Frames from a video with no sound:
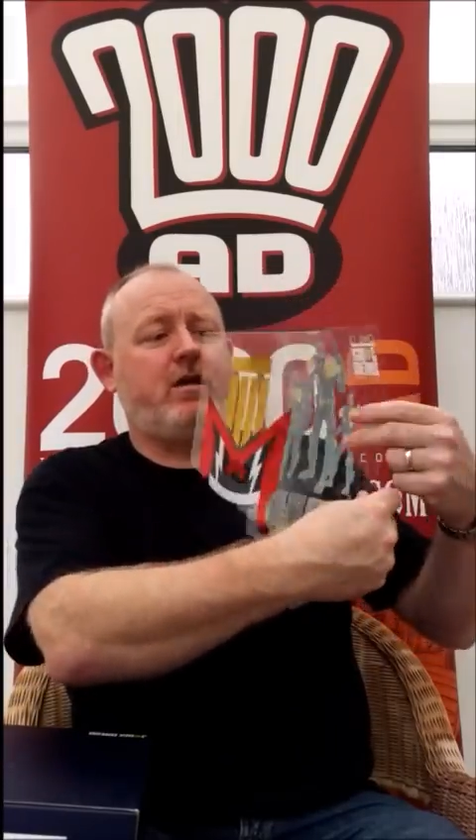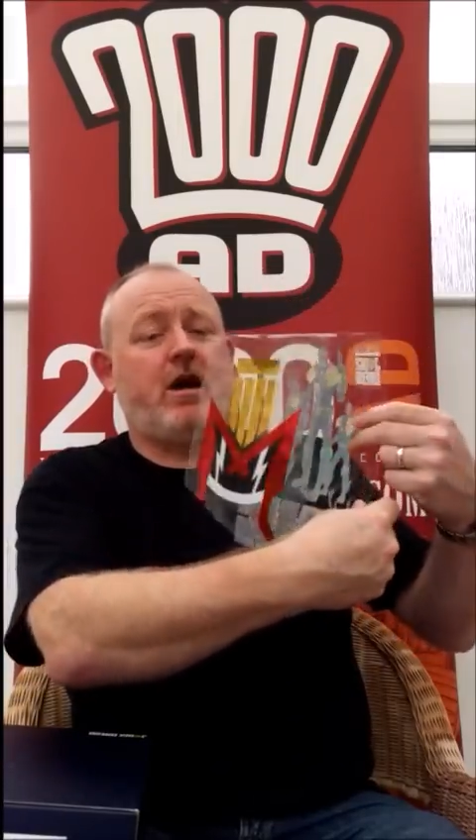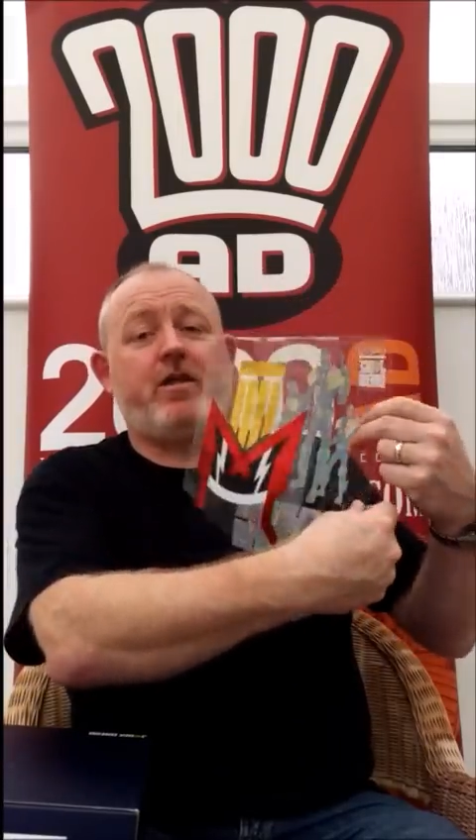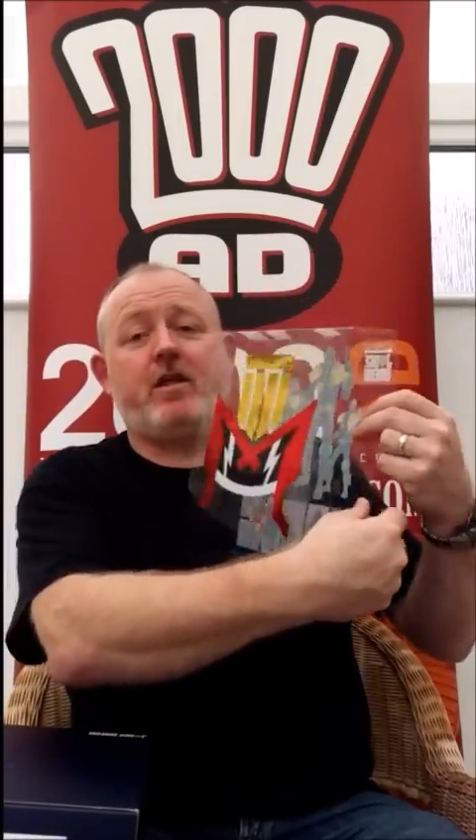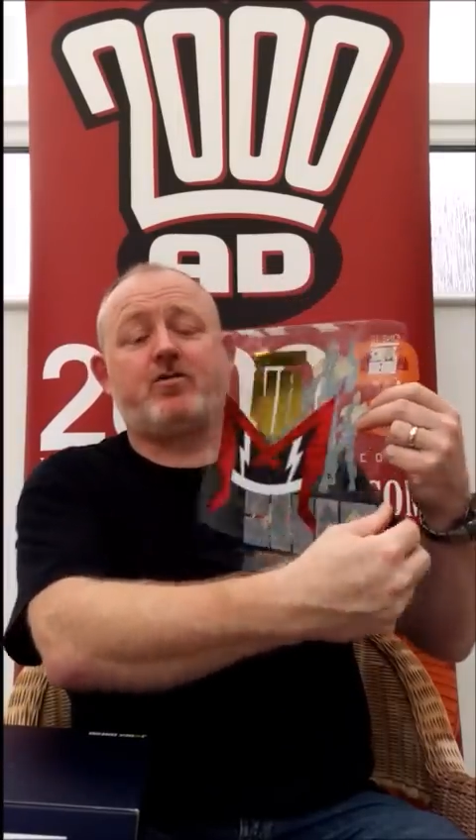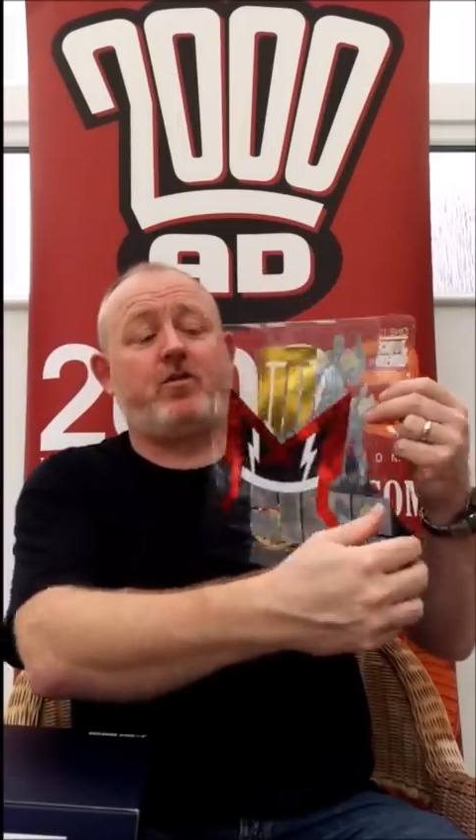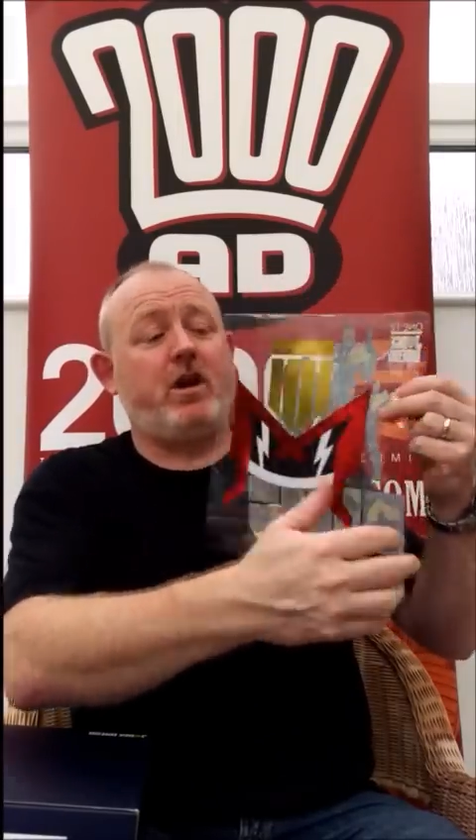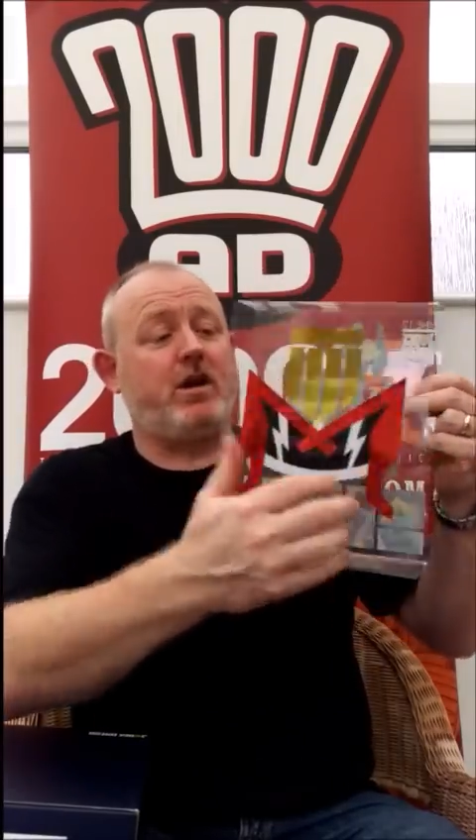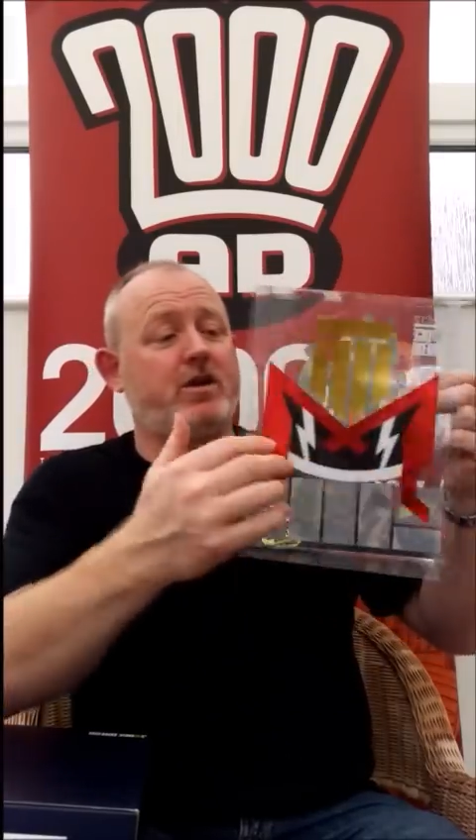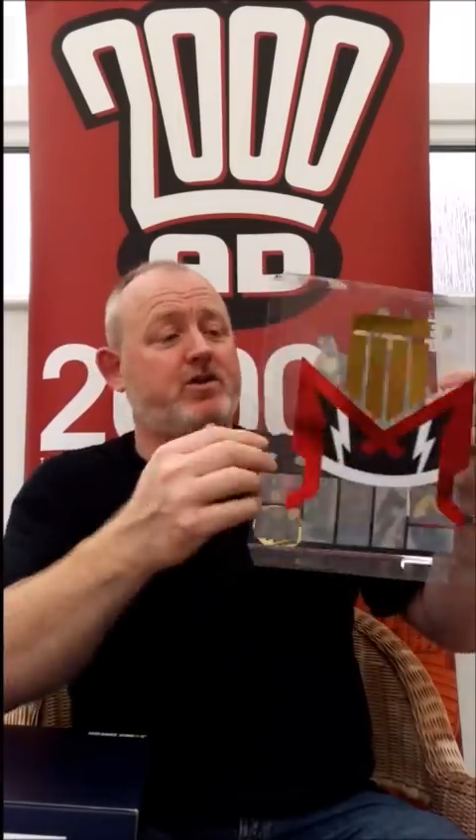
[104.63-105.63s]
I think that's
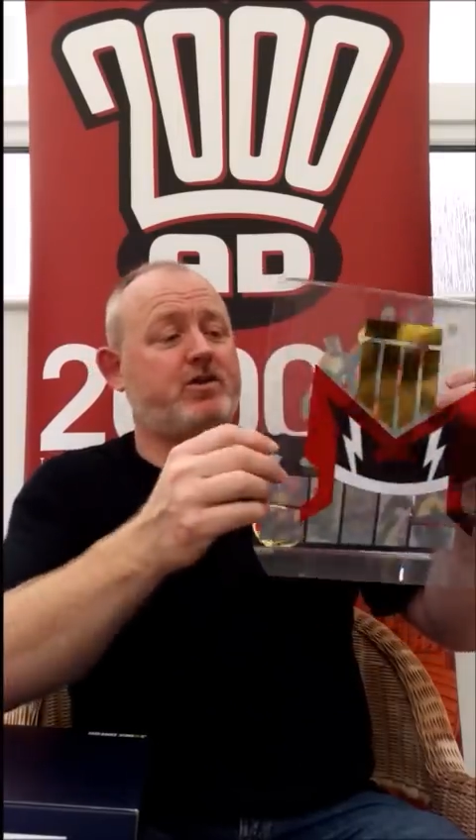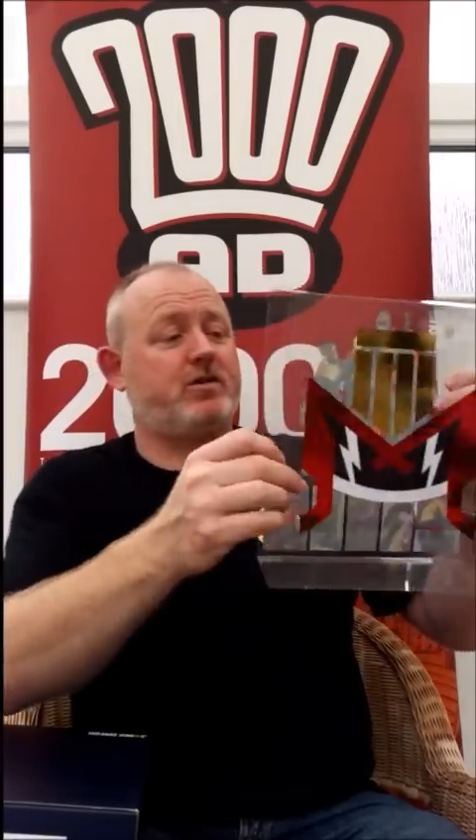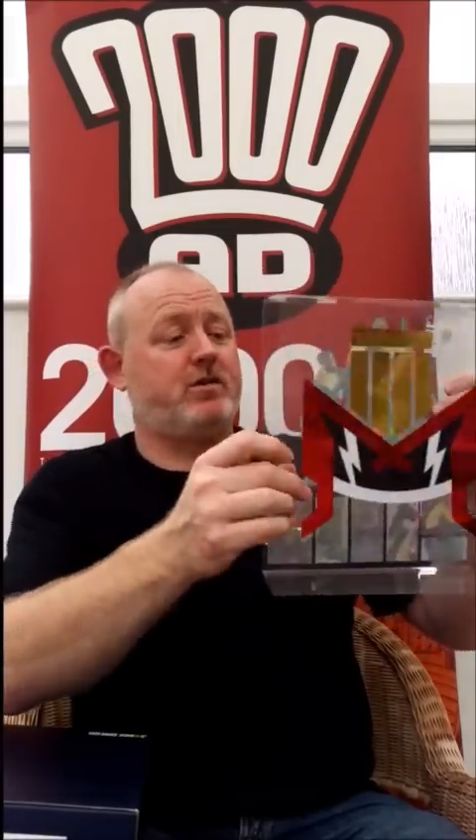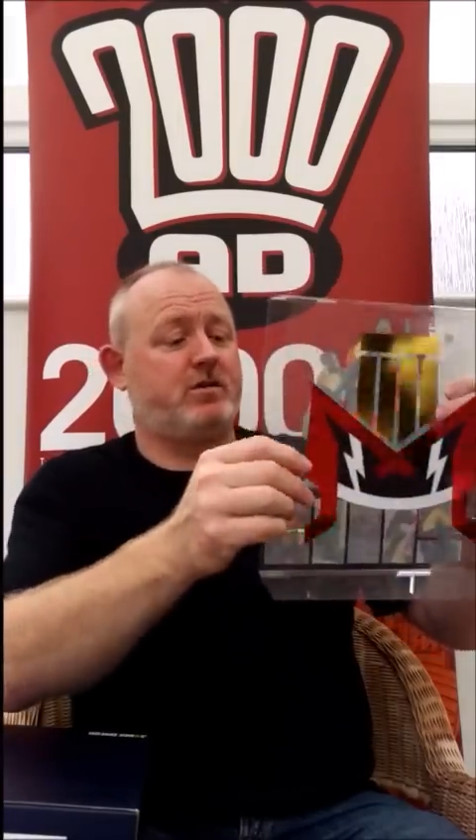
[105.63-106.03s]
really nice.